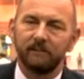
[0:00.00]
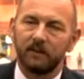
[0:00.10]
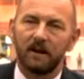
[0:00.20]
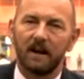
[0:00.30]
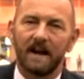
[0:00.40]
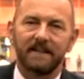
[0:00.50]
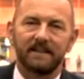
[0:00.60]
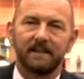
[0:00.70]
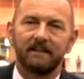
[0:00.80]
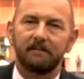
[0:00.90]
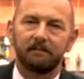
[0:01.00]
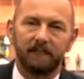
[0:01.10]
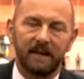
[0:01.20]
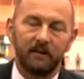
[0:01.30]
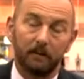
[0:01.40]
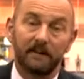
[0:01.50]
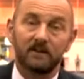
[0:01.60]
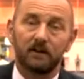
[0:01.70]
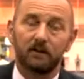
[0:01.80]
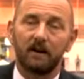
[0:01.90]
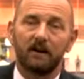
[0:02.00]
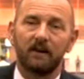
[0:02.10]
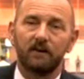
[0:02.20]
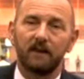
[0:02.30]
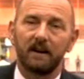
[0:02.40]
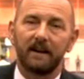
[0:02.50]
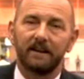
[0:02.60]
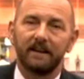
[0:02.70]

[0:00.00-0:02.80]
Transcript: utilizing either bisacryl or acrylic,